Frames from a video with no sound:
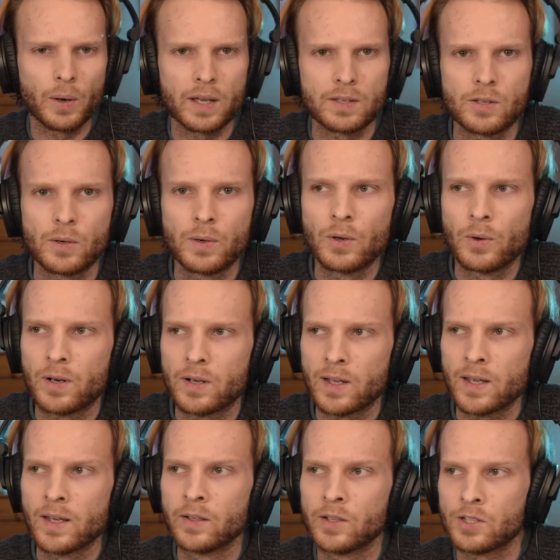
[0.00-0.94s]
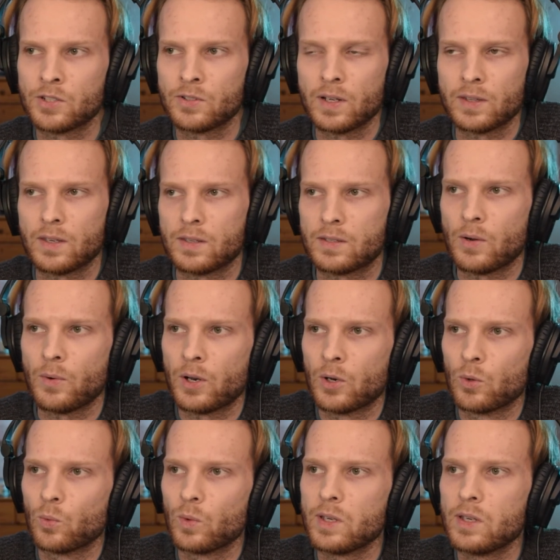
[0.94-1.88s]
Okay, so in order to illustrate this, I want
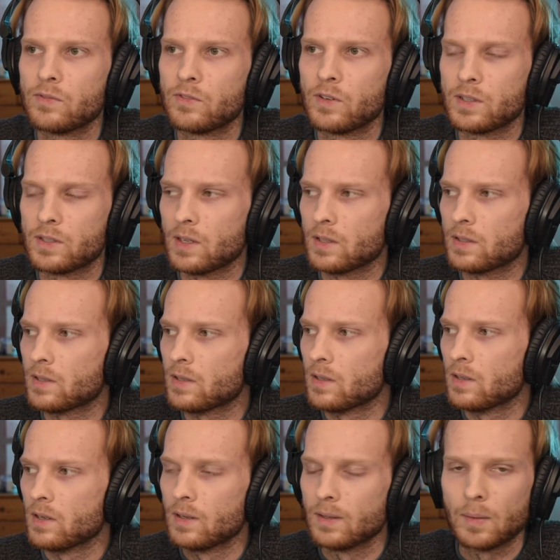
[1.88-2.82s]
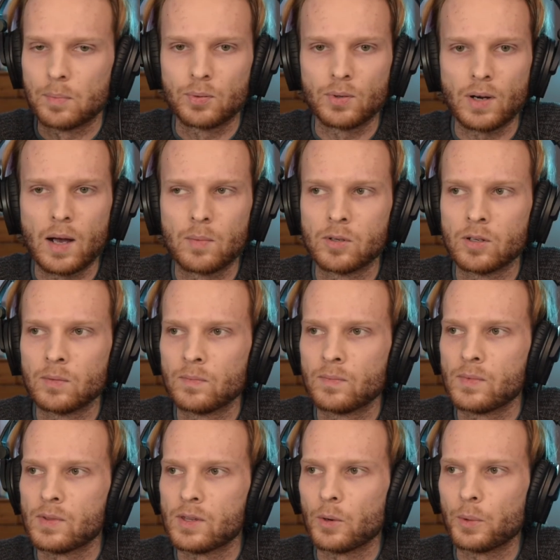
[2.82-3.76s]
to revisit a
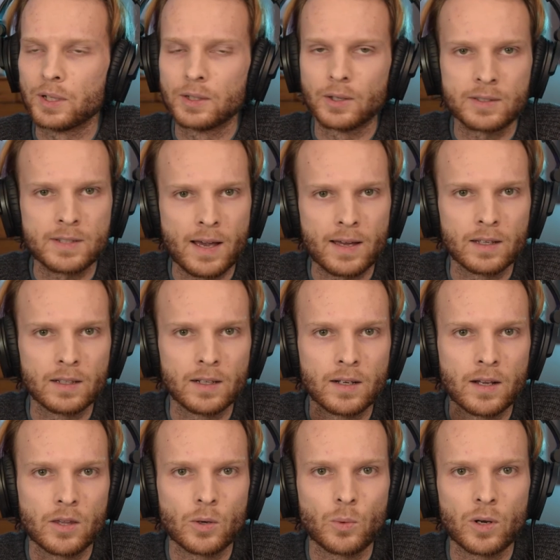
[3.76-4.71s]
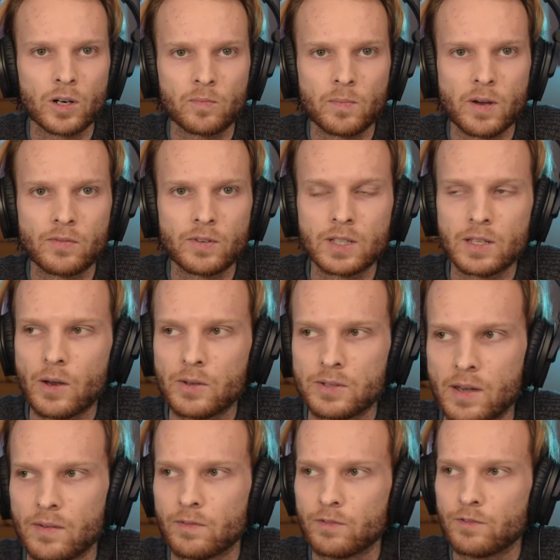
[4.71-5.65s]
problem that we looked at in another one of my
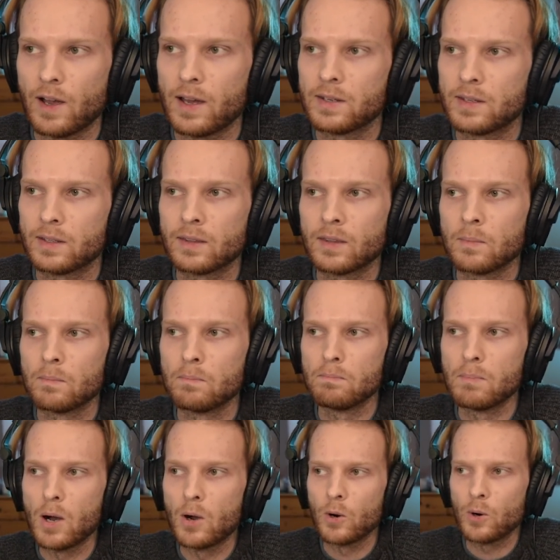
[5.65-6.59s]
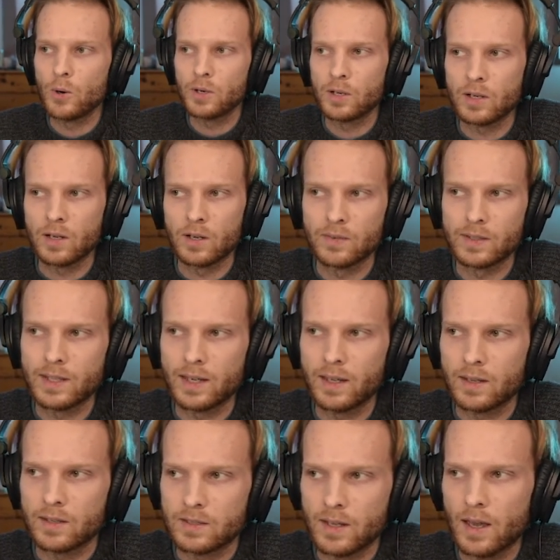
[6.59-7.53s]
videos on finding the mode of a
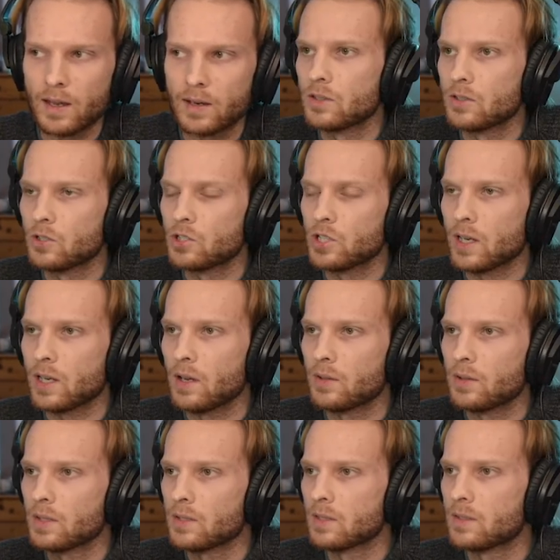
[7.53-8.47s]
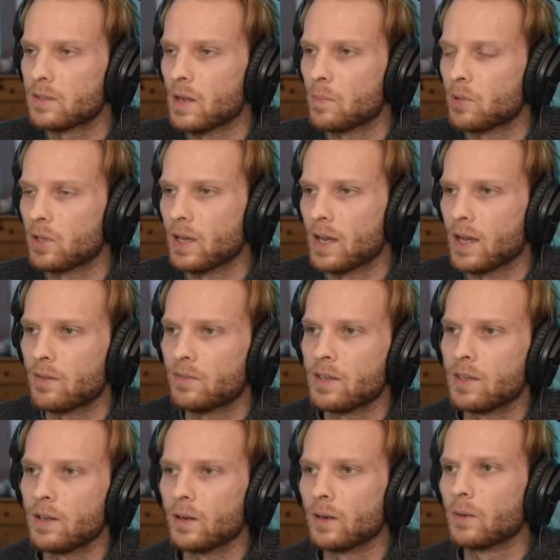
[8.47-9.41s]
data set. So check out this example I have
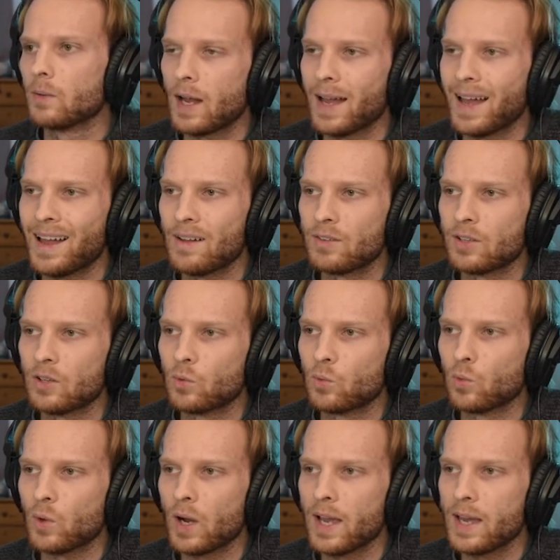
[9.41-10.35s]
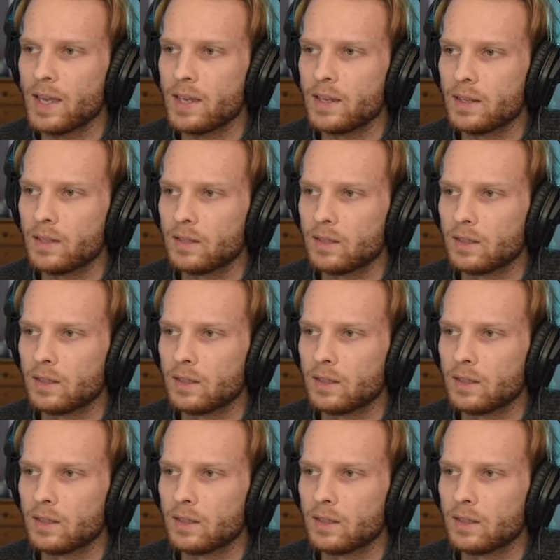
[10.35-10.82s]
here. I have an array